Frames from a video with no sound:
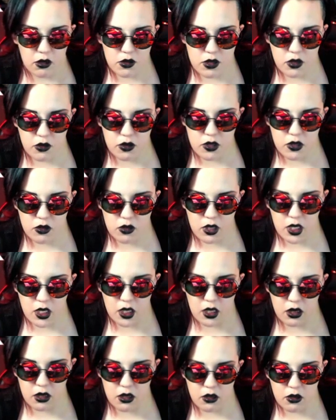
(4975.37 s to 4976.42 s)
There's the original
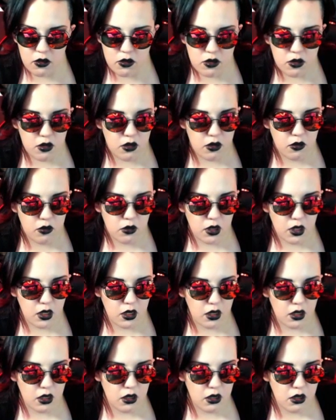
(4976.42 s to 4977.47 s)
lighting, there's the new
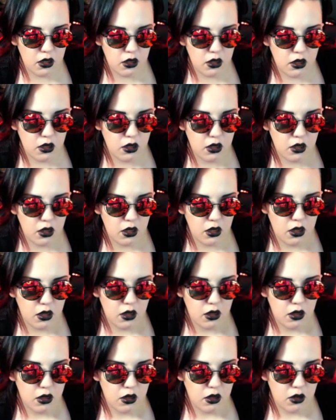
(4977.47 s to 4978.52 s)
lighting.
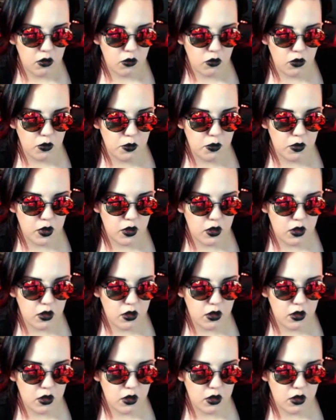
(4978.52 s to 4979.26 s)
Whoop.